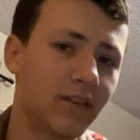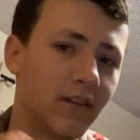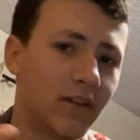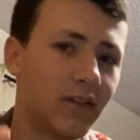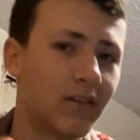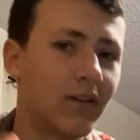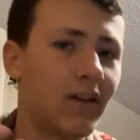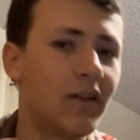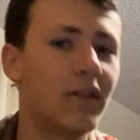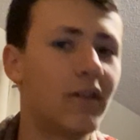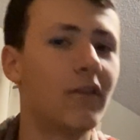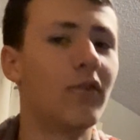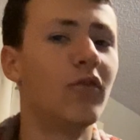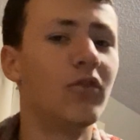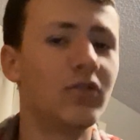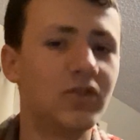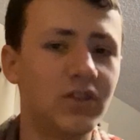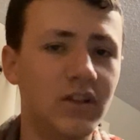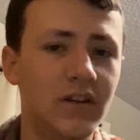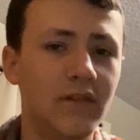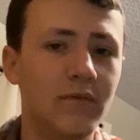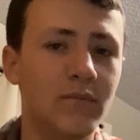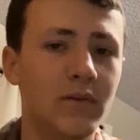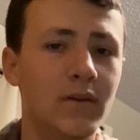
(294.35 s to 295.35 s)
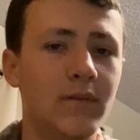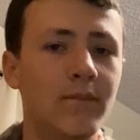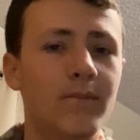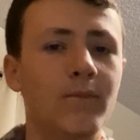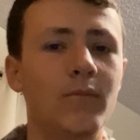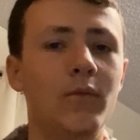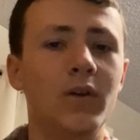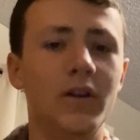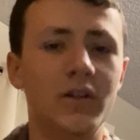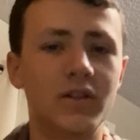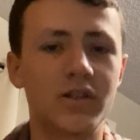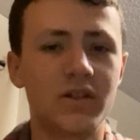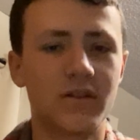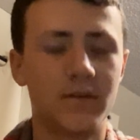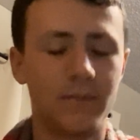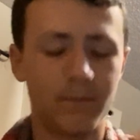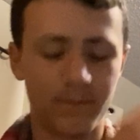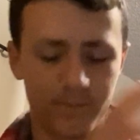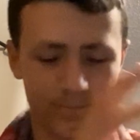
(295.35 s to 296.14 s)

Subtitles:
the sense of achievement, which